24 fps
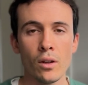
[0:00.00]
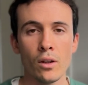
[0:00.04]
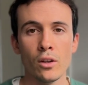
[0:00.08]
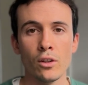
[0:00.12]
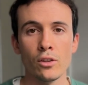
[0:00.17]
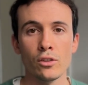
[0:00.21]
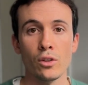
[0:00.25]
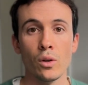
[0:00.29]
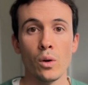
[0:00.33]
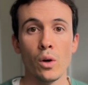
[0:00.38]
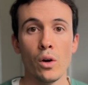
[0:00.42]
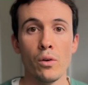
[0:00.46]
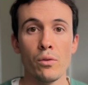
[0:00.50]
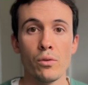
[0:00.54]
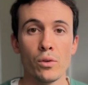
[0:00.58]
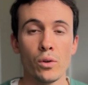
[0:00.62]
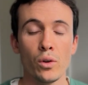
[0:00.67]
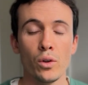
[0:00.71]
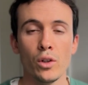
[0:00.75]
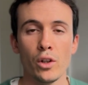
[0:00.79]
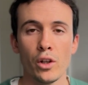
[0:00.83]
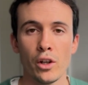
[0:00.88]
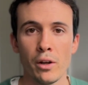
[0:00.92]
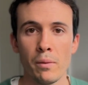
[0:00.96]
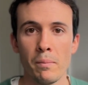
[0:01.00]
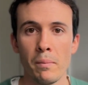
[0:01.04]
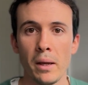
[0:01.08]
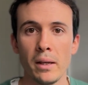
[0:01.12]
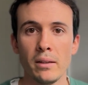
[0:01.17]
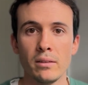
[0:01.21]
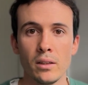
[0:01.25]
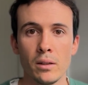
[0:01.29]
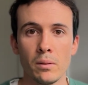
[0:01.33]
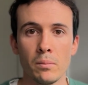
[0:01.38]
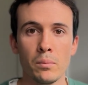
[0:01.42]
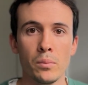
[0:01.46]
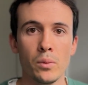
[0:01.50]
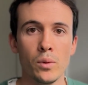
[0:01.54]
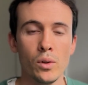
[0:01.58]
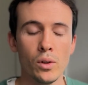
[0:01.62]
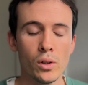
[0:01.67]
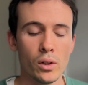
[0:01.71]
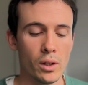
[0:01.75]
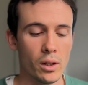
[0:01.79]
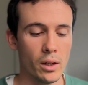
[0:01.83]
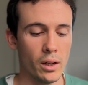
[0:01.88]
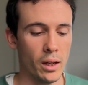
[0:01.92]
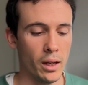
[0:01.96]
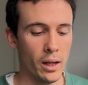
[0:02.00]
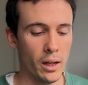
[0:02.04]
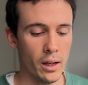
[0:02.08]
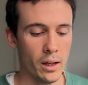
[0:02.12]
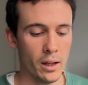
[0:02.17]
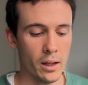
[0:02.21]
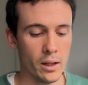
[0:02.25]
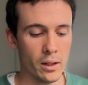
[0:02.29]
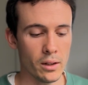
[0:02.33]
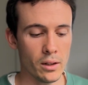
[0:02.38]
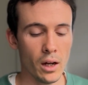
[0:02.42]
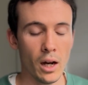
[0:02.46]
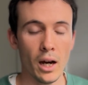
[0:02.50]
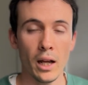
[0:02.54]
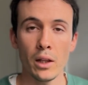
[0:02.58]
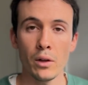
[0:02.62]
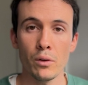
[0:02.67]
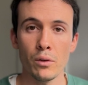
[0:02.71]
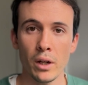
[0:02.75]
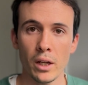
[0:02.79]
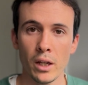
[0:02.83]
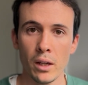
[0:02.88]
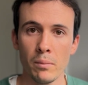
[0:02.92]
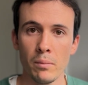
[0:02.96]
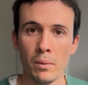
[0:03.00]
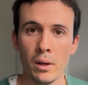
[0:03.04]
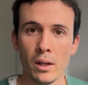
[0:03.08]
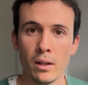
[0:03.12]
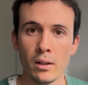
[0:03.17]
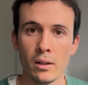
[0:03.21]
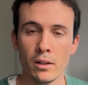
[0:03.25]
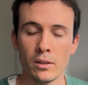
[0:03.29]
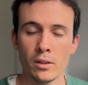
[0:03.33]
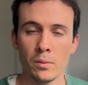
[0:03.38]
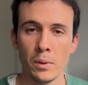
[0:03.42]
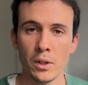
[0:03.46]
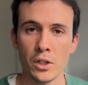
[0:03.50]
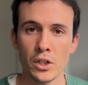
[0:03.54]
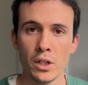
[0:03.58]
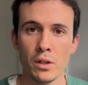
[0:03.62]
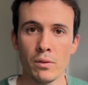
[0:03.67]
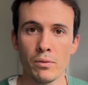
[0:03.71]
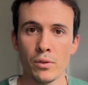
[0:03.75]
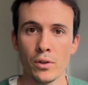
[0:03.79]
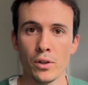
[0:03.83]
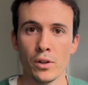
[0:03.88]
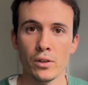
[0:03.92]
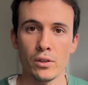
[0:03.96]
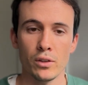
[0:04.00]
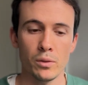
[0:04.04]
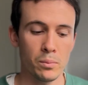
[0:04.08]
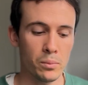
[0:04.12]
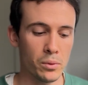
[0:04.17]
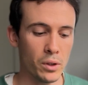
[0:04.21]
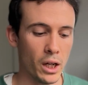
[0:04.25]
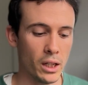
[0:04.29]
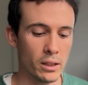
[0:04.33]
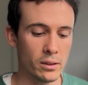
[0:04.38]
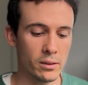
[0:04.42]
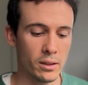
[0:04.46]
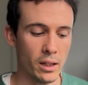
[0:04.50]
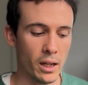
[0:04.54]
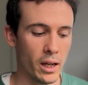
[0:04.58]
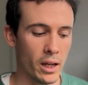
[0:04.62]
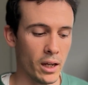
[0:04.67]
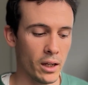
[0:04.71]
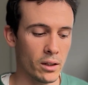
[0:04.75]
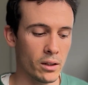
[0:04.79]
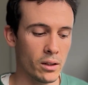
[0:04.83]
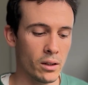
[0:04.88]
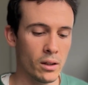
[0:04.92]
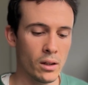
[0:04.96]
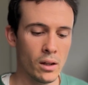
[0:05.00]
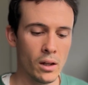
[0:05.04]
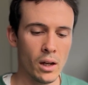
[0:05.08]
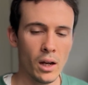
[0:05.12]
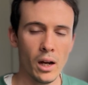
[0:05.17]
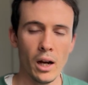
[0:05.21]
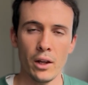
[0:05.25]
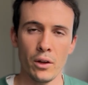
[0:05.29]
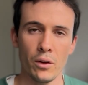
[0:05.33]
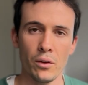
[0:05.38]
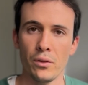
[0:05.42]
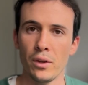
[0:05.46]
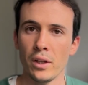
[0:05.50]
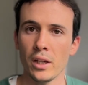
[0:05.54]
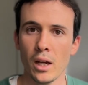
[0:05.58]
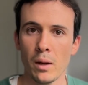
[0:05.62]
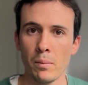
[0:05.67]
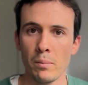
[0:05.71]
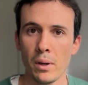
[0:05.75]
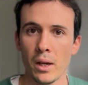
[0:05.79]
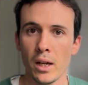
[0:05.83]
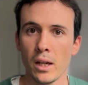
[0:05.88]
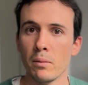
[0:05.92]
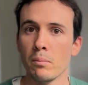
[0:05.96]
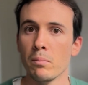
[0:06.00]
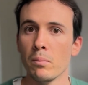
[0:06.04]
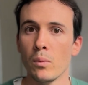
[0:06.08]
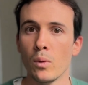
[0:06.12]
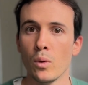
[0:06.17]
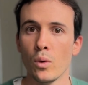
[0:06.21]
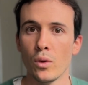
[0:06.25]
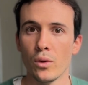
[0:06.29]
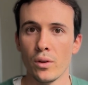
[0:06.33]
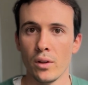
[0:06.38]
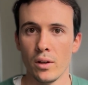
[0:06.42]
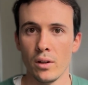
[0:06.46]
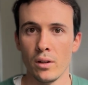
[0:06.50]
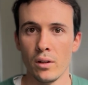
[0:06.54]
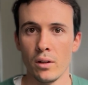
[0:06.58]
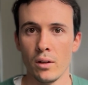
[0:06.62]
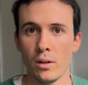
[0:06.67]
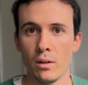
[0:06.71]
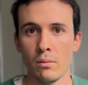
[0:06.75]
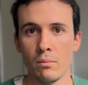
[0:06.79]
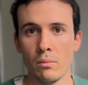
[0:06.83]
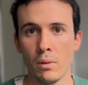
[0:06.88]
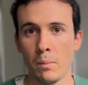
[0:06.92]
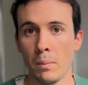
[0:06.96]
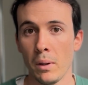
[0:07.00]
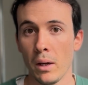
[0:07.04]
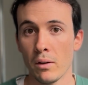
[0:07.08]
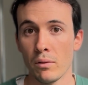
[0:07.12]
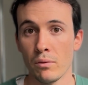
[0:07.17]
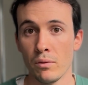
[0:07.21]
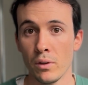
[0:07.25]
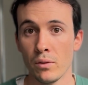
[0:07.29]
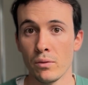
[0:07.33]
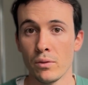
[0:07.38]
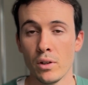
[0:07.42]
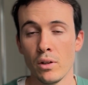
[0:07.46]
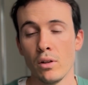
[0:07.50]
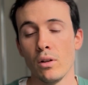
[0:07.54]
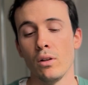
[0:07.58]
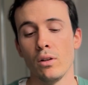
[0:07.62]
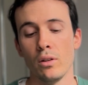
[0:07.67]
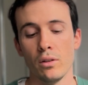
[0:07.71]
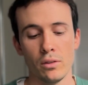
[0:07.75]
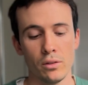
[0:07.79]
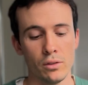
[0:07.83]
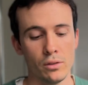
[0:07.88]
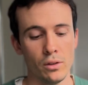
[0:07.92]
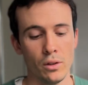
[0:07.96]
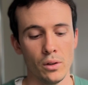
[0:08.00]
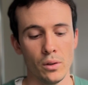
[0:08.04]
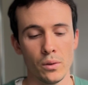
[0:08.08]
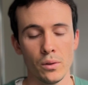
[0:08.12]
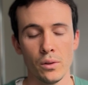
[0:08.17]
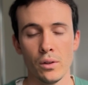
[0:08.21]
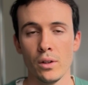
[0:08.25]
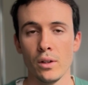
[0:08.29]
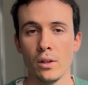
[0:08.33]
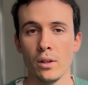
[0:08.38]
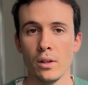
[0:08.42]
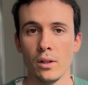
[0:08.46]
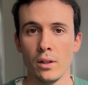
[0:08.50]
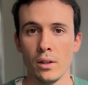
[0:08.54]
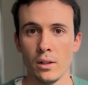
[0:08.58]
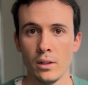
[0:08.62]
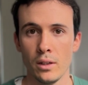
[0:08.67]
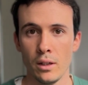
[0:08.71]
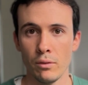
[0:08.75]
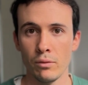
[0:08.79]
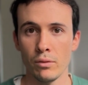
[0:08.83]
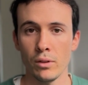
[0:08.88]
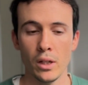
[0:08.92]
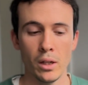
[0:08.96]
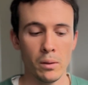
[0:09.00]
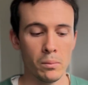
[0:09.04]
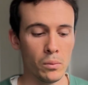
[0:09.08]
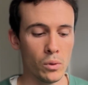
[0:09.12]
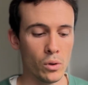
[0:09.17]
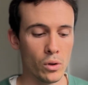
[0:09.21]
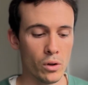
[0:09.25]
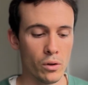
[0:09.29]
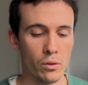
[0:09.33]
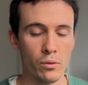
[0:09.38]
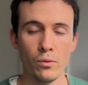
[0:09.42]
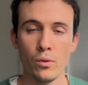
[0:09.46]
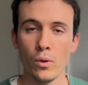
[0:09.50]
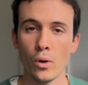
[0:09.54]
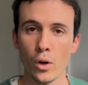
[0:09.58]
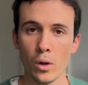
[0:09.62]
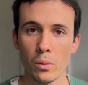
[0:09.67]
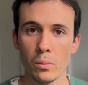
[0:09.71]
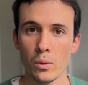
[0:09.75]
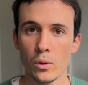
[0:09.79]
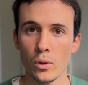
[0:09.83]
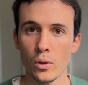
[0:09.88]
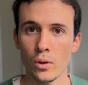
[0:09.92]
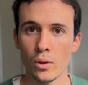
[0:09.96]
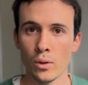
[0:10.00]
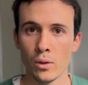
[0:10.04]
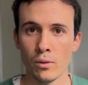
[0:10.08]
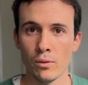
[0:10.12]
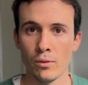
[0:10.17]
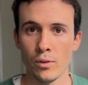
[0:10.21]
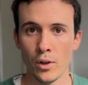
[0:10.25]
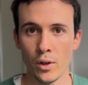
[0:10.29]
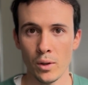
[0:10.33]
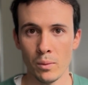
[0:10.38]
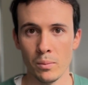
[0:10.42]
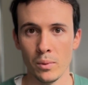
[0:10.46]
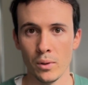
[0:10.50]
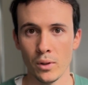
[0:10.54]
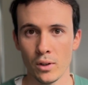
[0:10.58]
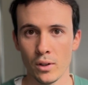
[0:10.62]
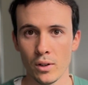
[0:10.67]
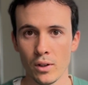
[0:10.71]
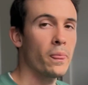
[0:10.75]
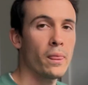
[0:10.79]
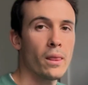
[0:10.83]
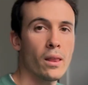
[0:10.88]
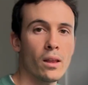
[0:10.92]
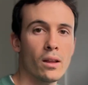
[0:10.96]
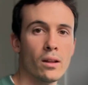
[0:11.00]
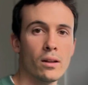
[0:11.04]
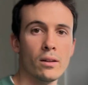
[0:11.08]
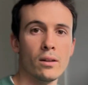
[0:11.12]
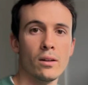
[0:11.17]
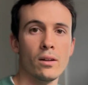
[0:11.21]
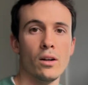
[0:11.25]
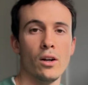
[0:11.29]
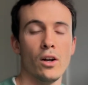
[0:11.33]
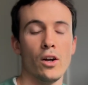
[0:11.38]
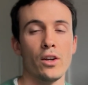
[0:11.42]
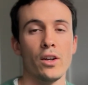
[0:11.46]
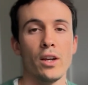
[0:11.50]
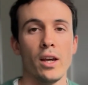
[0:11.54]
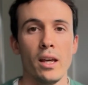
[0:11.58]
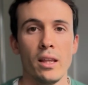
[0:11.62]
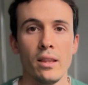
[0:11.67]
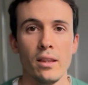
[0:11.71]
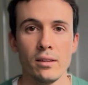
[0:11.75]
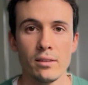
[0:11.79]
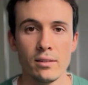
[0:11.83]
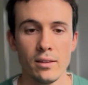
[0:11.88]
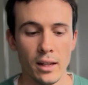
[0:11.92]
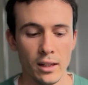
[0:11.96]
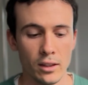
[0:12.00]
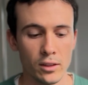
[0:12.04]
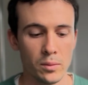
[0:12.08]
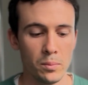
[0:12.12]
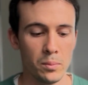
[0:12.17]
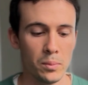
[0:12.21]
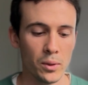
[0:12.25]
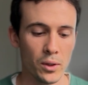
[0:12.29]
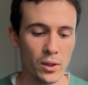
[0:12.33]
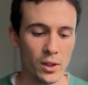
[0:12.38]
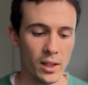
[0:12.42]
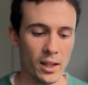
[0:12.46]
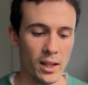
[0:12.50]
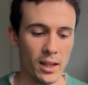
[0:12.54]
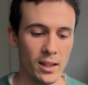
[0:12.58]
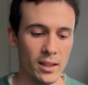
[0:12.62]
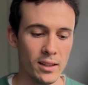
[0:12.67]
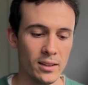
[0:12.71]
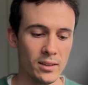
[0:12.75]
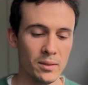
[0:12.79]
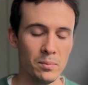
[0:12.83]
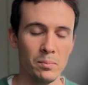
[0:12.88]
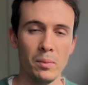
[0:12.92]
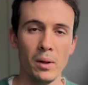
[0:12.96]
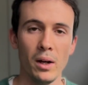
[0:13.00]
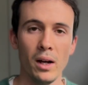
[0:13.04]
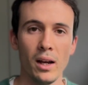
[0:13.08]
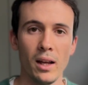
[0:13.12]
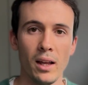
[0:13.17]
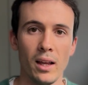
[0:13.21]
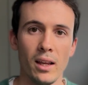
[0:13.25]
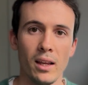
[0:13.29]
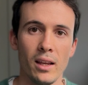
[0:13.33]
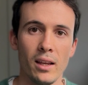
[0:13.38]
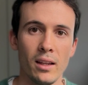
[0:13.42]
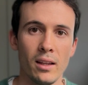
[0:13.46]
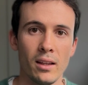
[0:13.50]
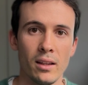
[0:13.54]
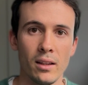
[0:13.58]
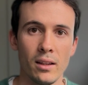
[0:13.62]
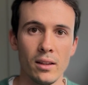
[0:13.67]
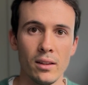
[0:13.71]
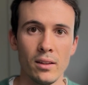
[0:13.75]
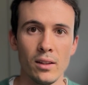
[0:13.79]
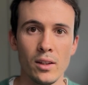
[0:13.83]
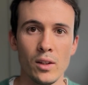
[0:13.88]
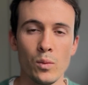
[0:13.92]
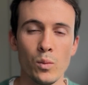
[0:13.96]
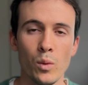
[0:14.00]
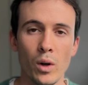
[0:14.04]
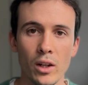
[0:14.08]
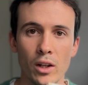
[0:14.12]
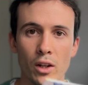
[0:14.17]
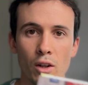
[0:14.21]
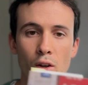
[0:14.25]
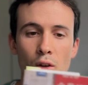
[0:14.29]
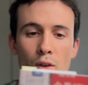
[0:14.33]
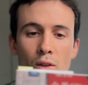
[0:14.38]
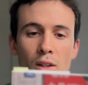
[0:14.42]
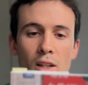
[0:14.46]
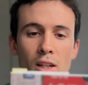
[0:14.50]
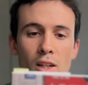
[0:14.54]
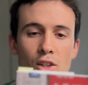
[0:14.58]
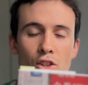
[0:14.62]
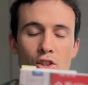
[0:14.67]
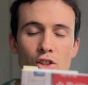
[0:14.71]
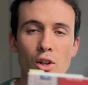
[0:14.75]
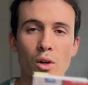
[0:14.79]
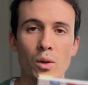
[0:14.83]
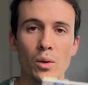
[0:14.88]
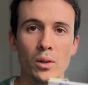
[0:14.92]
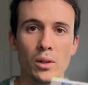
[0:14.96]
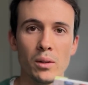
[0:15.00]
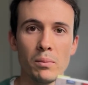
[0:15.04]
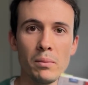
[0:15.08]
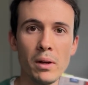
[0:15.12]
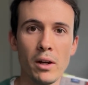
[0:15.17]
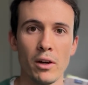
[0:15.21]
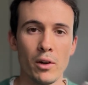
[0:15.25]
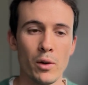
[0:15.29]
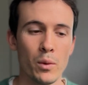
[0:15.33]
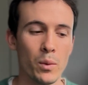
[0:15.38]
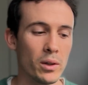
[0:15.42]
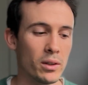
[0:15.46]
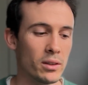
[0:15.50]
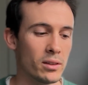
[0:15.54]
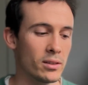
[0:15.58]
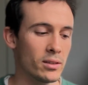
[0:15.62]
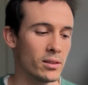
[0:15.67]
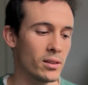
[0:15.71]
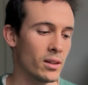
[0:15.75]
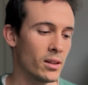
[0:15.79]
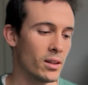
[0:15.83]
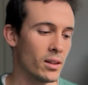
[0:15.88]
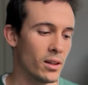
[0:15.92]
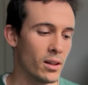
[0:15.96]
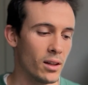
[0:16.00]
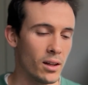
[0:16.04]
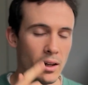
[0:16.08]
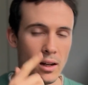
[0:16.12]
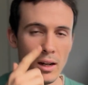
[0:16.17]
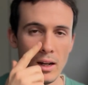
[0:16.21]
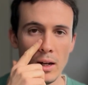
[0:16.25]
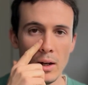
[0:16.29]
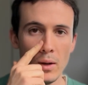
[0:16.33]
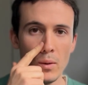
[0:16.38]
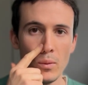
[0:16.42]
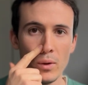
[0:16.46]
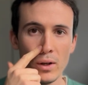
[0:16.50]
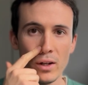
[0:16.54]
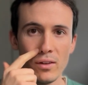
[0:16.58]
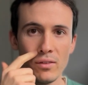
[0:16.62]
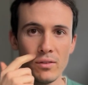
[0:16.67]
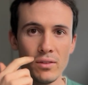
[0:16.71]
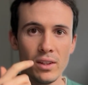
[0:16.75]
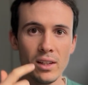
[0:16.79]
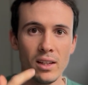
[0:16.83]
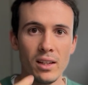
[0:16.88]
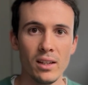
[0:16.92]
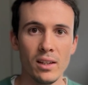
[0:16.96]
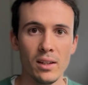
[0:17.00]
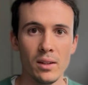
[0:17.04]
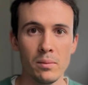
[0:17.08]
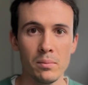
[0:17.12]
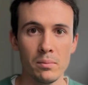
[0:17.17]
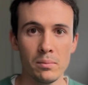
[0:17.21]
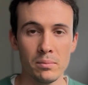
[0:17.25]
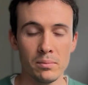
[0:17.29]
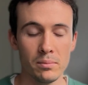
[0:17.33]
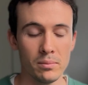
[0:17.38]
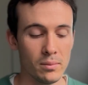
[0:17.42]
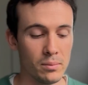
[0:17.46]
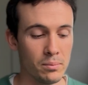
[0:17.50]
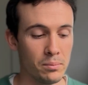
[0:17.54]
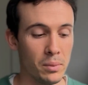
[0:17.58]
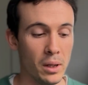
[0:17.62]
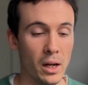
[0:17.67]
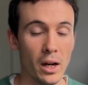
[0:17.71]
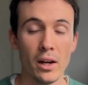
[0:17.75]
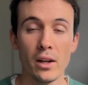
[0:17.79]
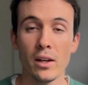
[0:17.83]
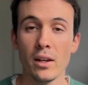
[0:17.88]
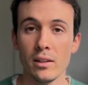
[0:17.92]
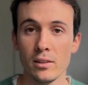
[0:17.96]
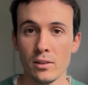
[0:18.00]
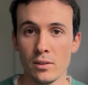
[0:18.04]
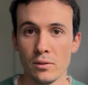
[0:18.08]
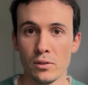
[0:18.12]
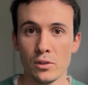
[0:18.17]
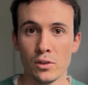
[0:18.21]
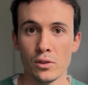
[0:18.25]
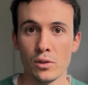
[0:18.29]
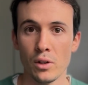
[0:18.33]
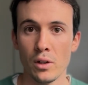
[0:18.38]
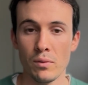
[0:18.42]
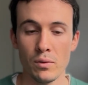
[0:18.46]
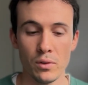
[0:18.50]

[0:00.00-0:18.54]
So overall, an amazing book and highly recommend, especially for its price tag. I don't think I paid more than about $50, so definitely a more affordable photo book. Okay, this next book is by the one and only Joel Meyerowitz, one of the pioneers of street